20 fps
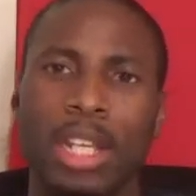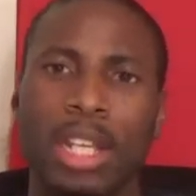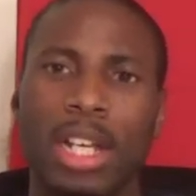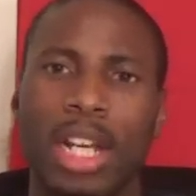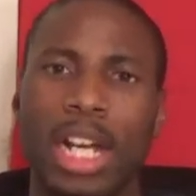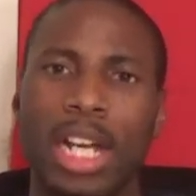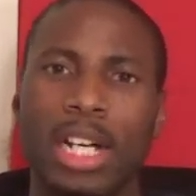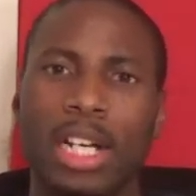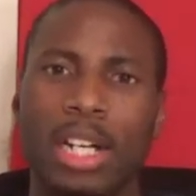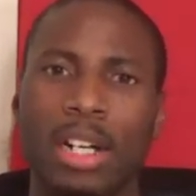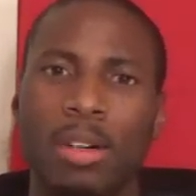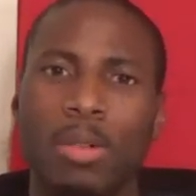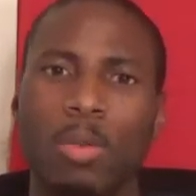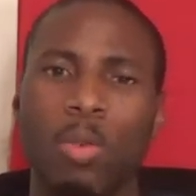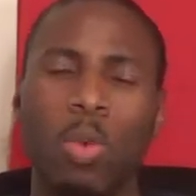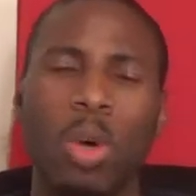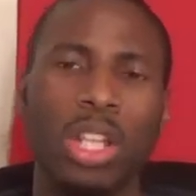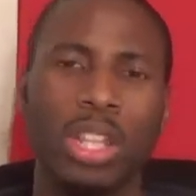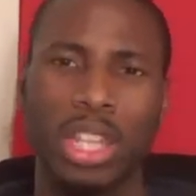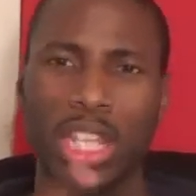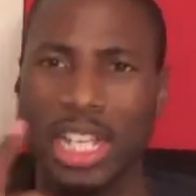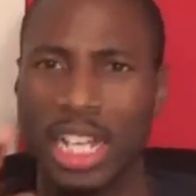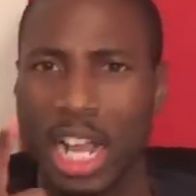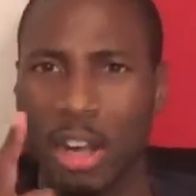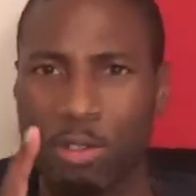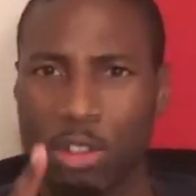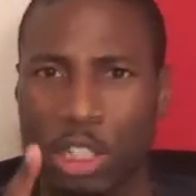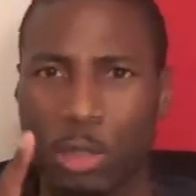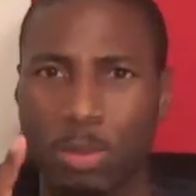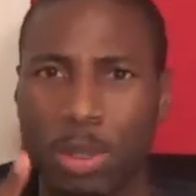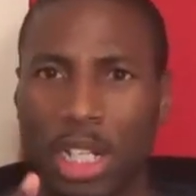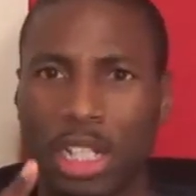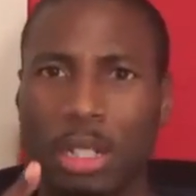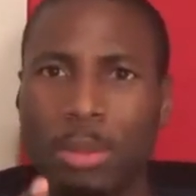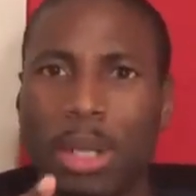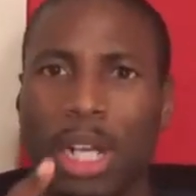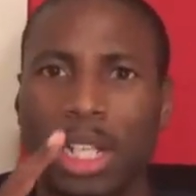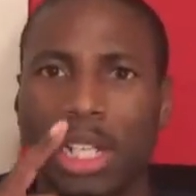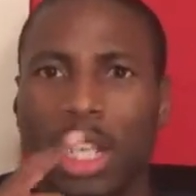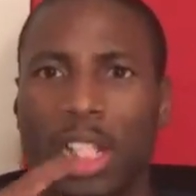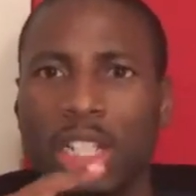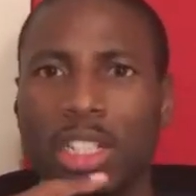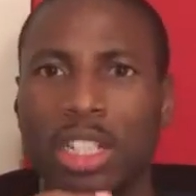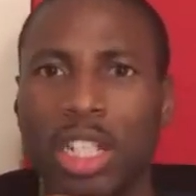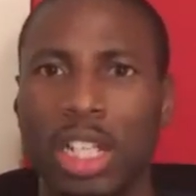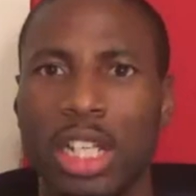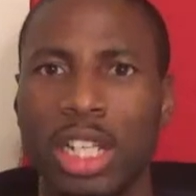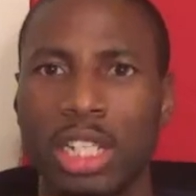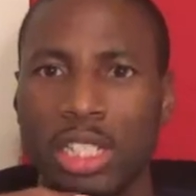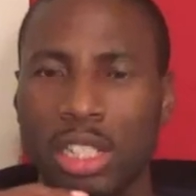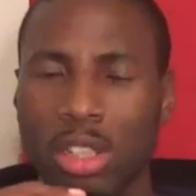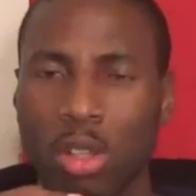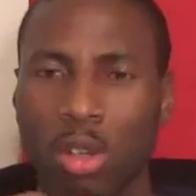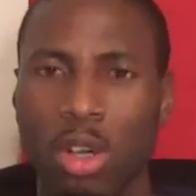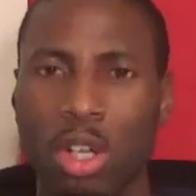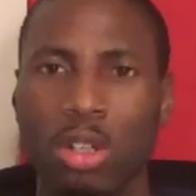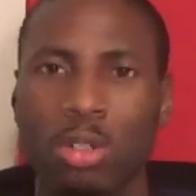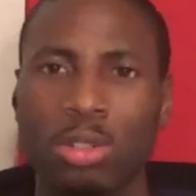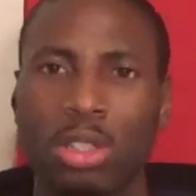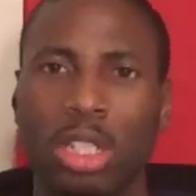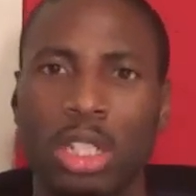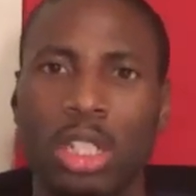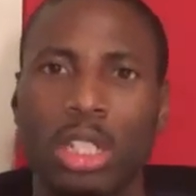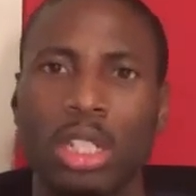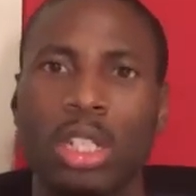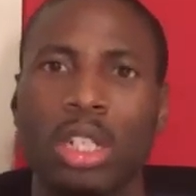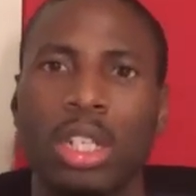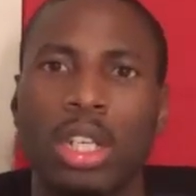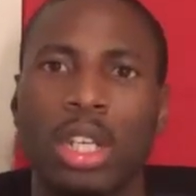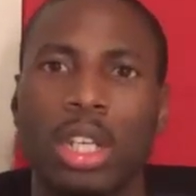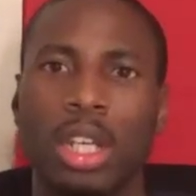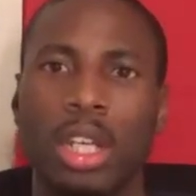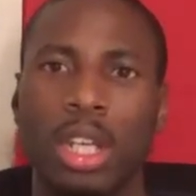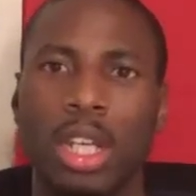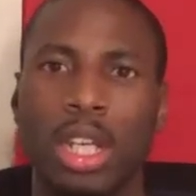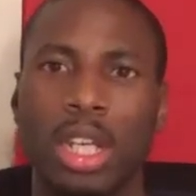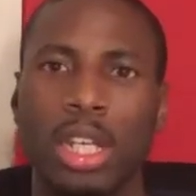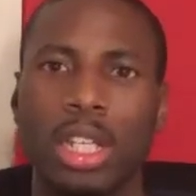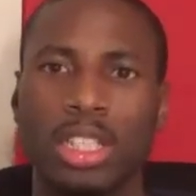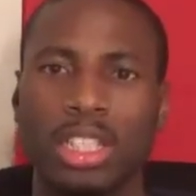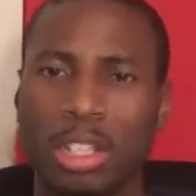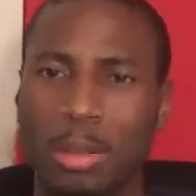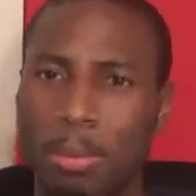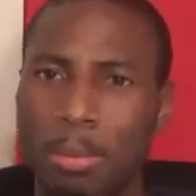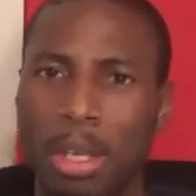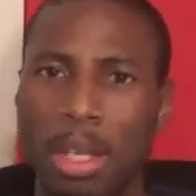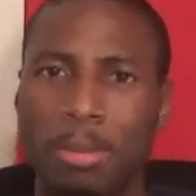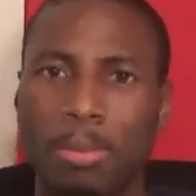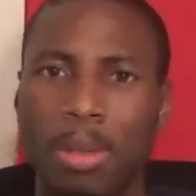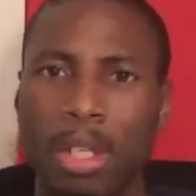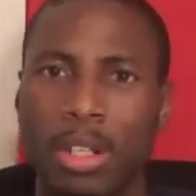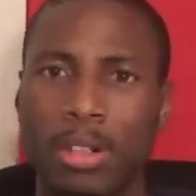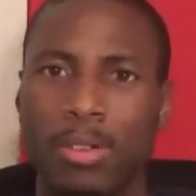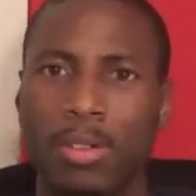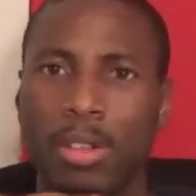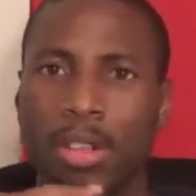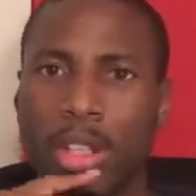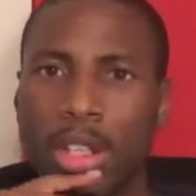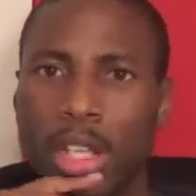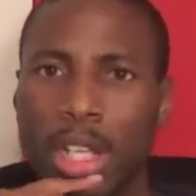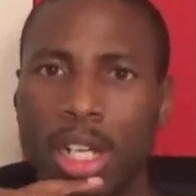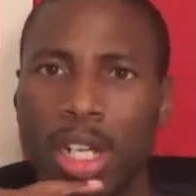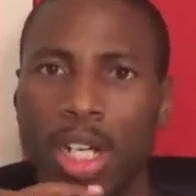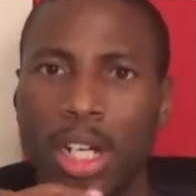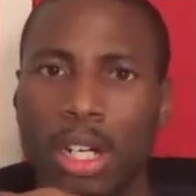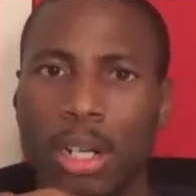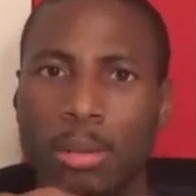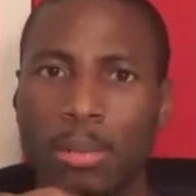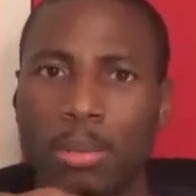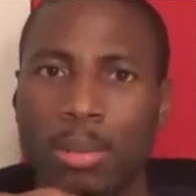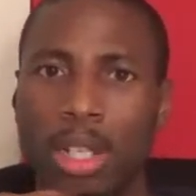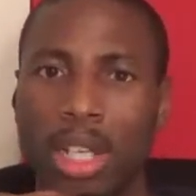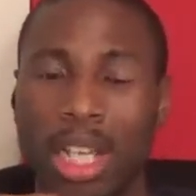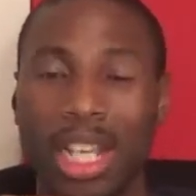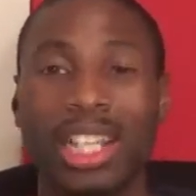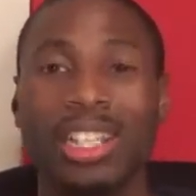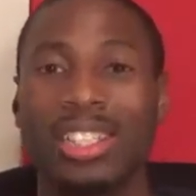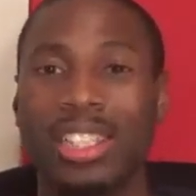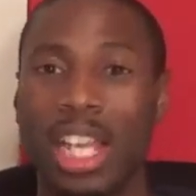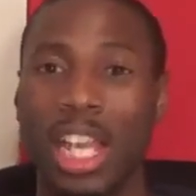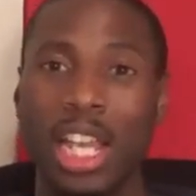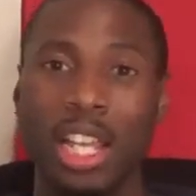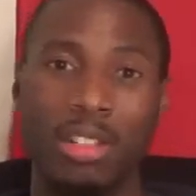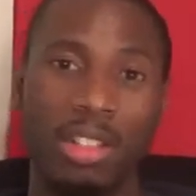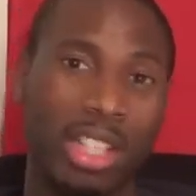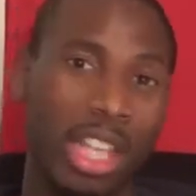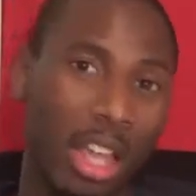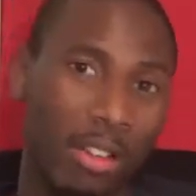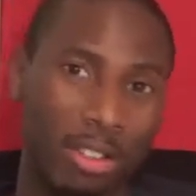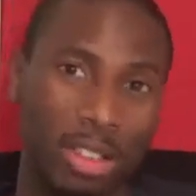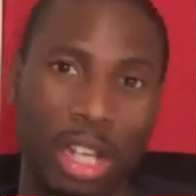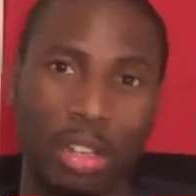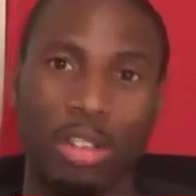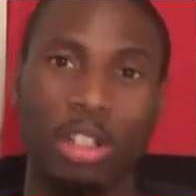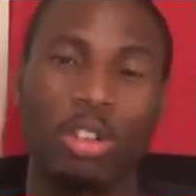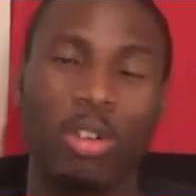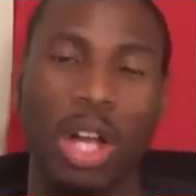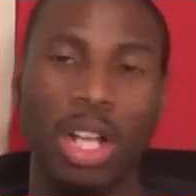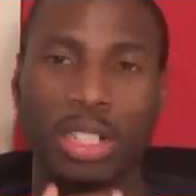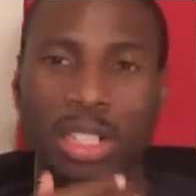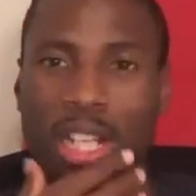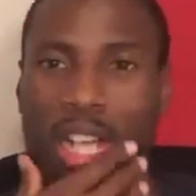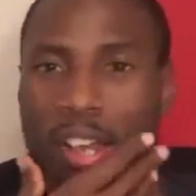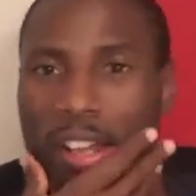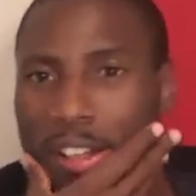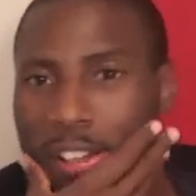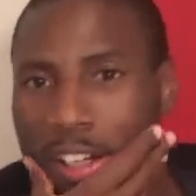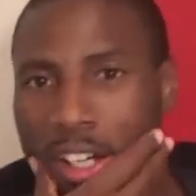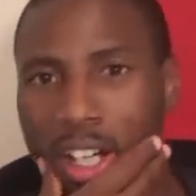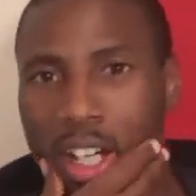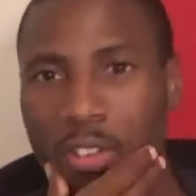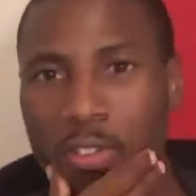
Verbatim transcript: one thing I respect about KJ, his loyalty, his commitment, um, and he saved. He gave his life to Christ not uh, a